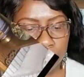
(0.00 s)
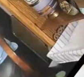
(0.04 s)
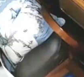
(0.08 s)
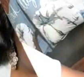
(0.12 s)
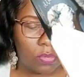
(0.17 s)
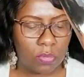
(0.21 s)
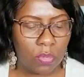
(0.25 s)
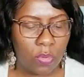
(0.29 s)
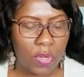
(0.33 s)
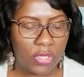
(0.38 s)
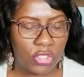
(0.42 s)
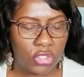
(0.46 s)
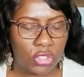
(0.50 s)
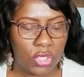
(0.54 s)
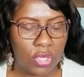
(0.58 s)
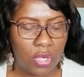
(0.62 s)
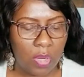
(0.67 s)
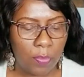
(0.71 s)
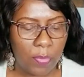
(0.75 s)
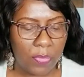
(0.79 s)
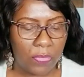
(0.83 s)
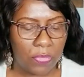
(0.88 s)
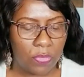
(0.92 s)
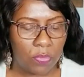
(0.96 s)
Question
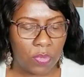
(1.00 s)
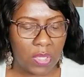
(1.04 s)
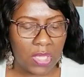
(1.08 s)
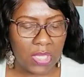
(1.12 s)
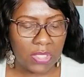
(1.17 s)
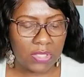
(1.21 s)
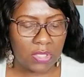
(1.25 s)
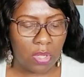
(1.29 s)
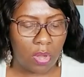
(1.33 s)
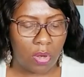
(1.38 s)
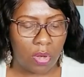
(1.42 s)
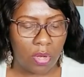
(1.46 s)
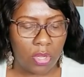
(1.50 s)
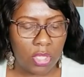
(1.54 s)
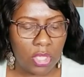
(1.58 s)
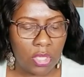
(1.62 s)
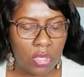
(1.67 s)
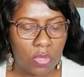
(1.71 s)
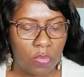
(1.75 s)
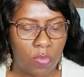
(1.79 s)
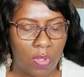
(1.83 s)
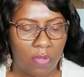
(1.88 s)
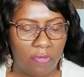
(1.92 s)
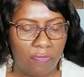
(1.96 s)
number three is, are
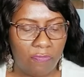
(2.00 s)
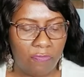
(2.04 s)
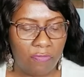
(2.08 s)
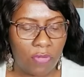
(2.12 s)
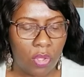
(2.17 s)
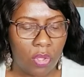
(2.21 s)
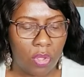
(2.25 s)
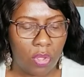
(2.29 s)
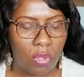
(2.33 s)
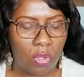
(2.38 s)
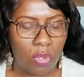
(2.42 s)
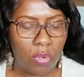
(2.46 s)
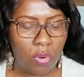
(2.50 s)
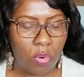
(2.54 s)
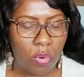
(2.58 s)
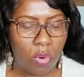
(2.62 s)
you a fall